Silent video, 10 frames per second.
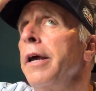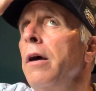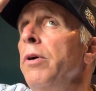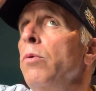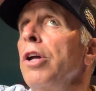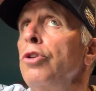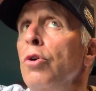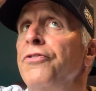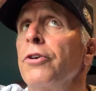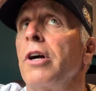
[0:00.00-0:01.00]
Yeah, we were
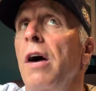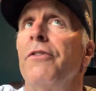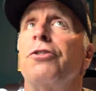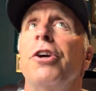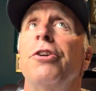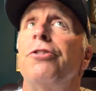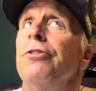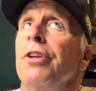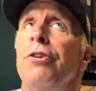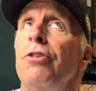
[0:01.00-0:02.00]
due for a
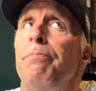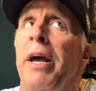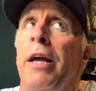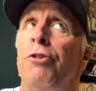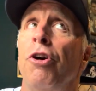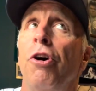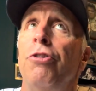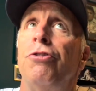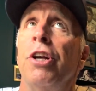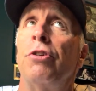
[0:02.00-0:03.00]
conversation. Things are bad,
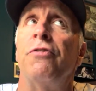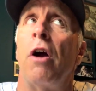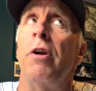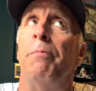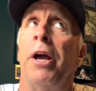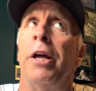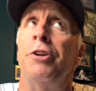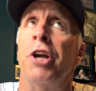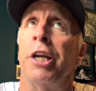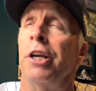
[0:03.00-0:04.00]
George. Things are very bad
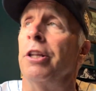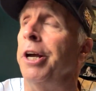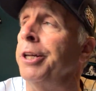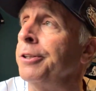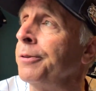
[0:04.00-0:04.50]
in Yankee land.